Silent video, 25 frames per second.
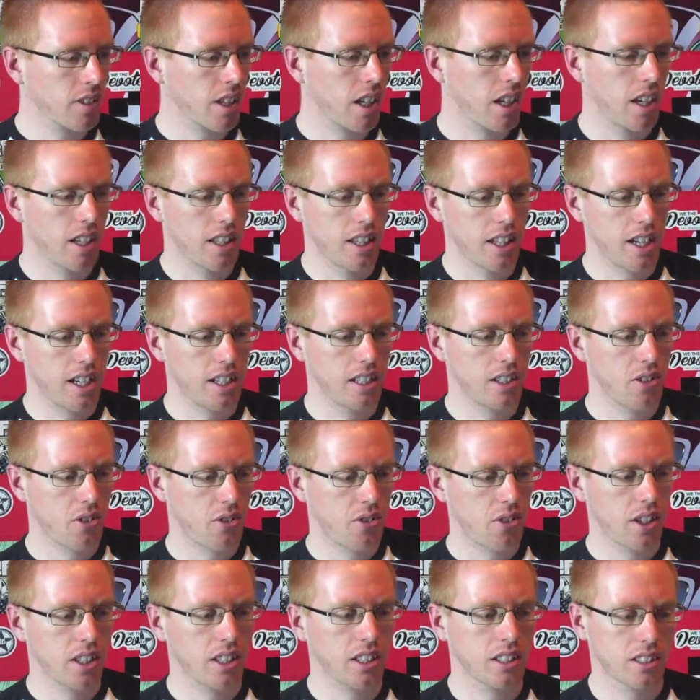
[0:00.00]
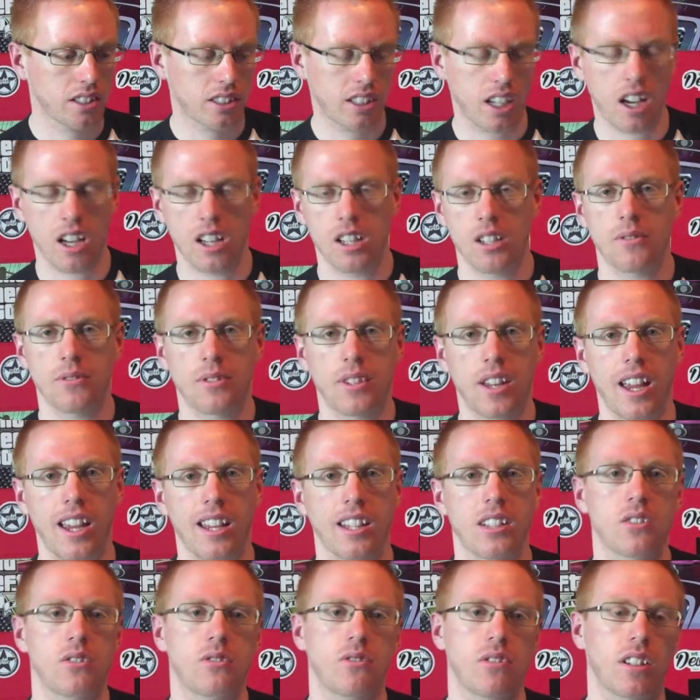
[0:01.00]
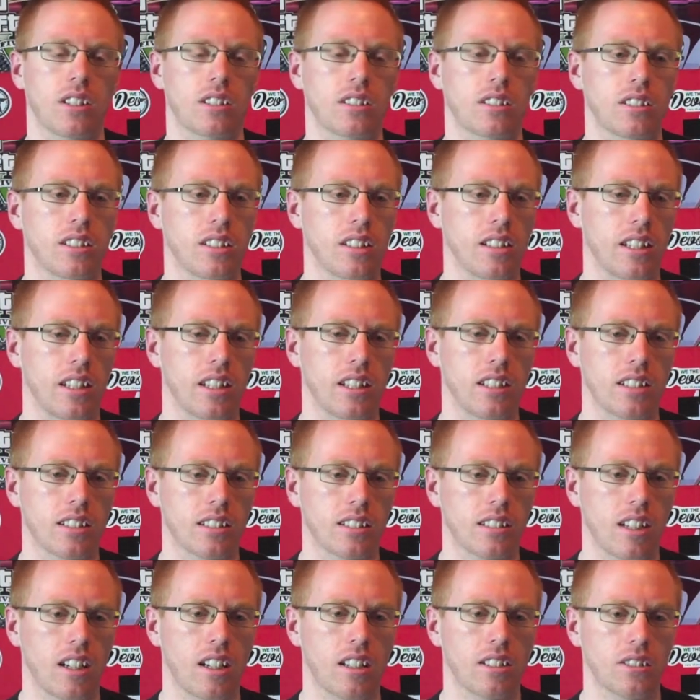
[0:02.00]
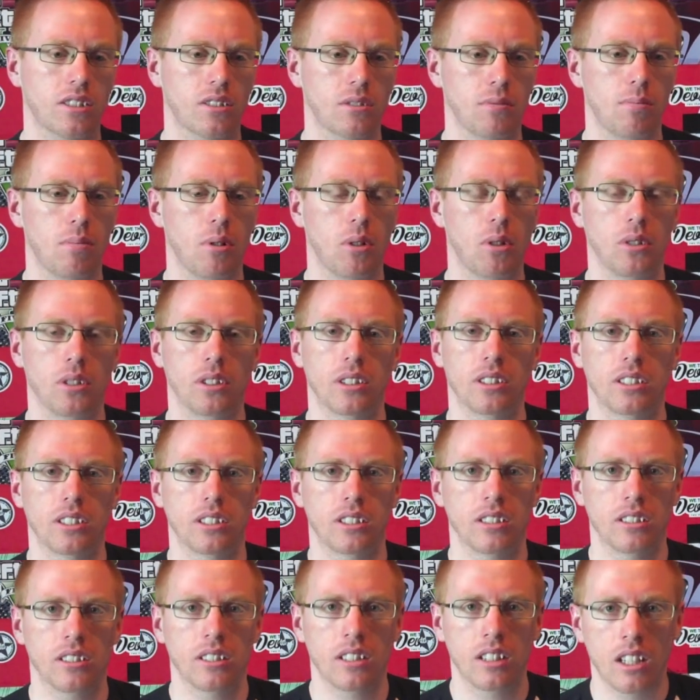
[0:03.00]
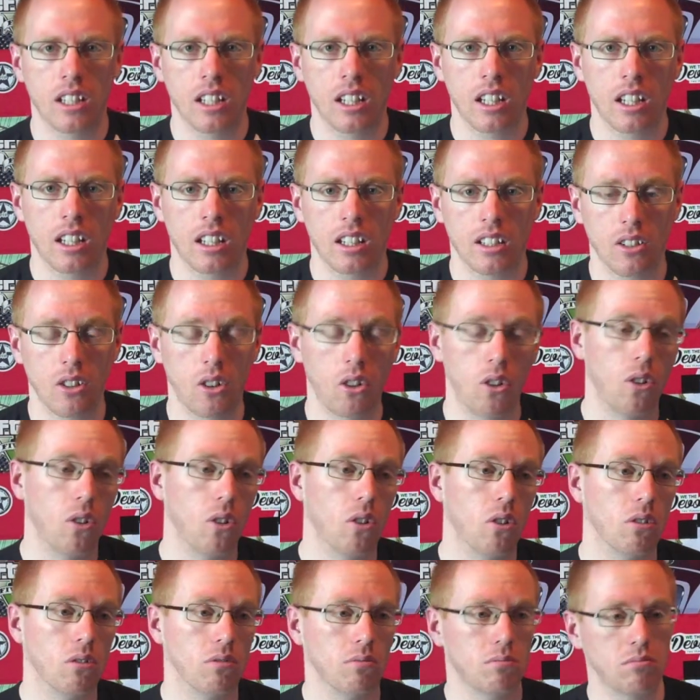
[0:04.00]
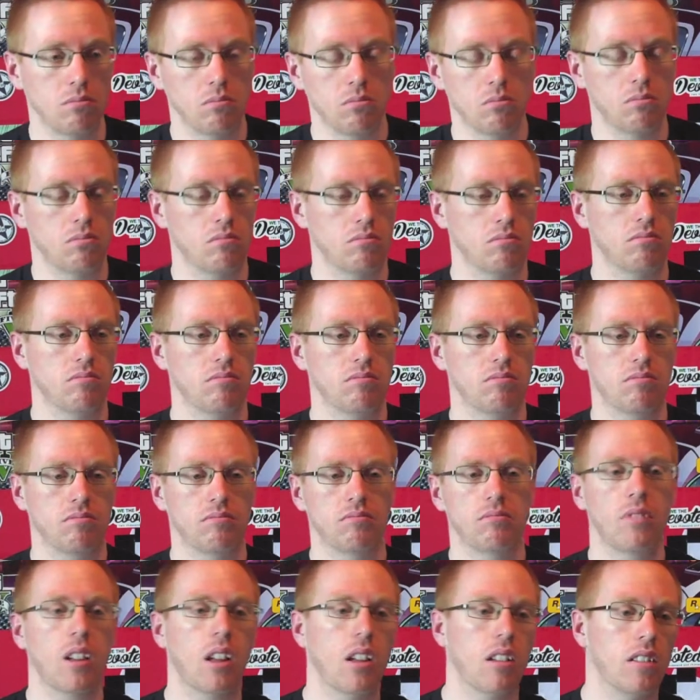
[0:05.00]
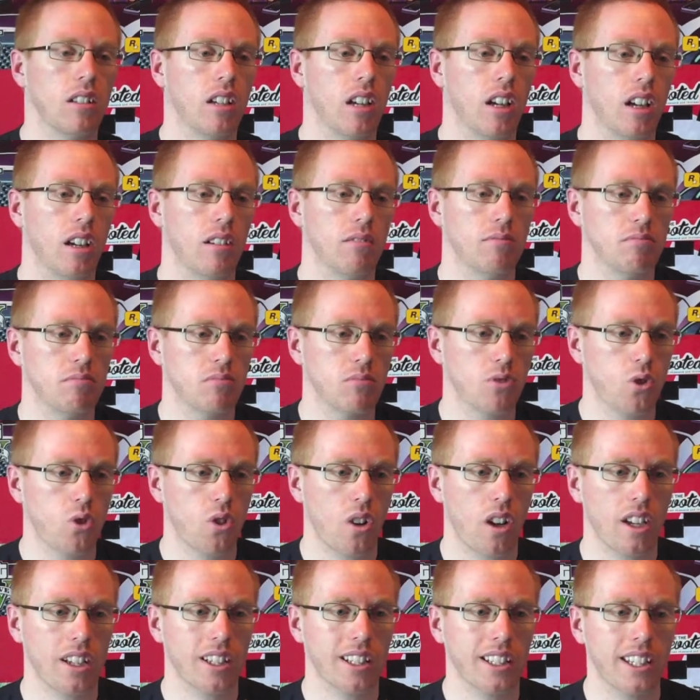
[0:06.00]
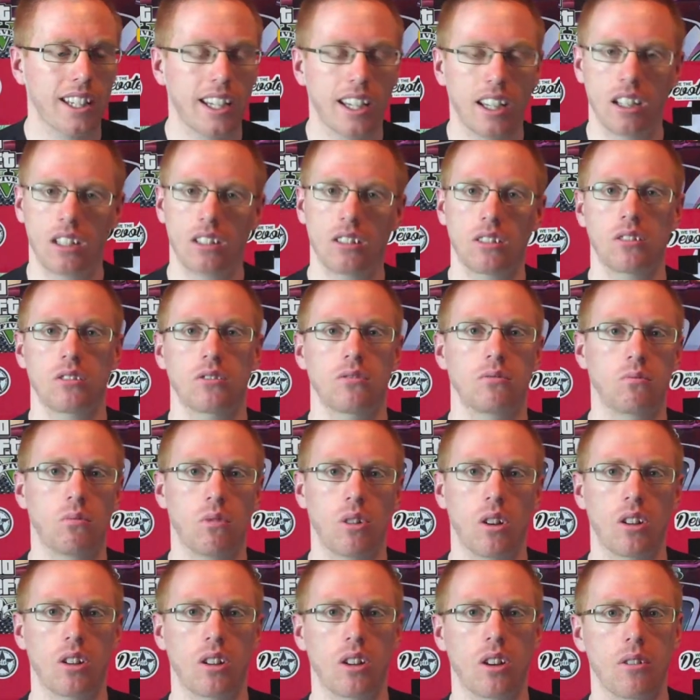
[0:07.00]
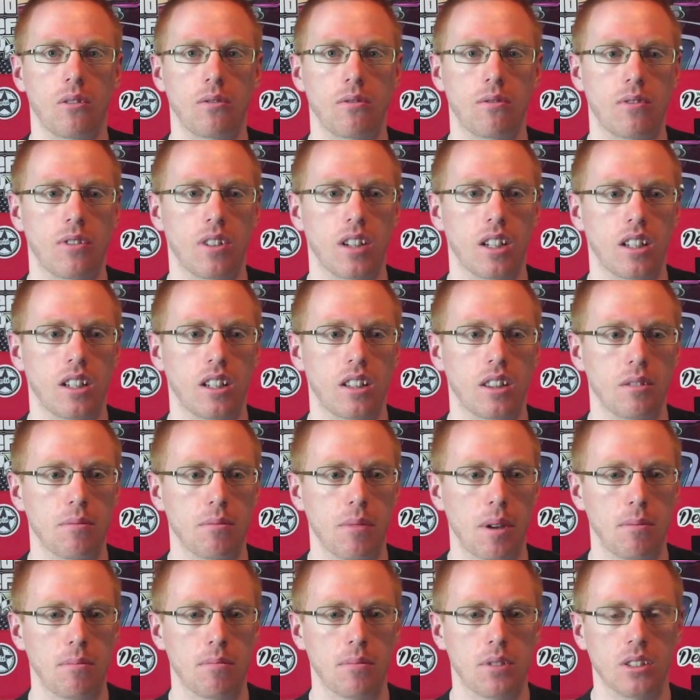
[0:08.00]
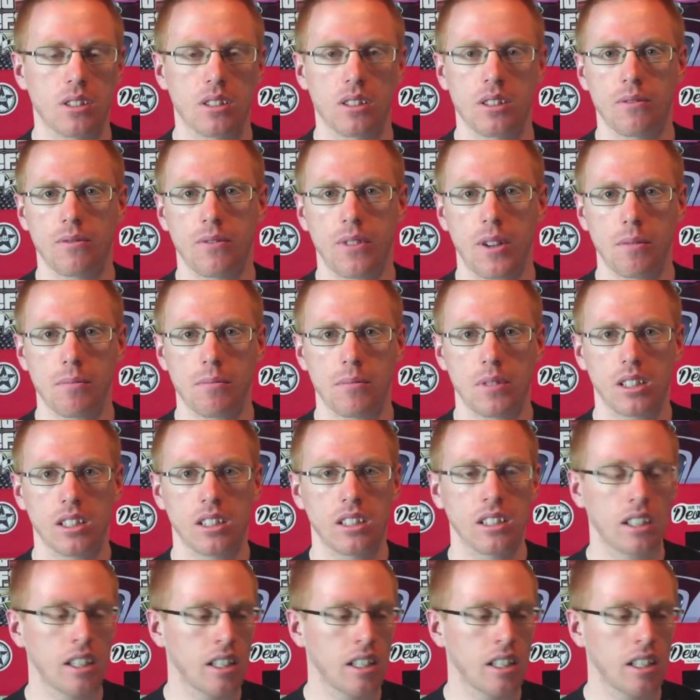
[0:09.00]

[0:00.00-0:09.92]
And then things kind of get interesting. He decides to poison or um, try and kill one of uh, the members of the family.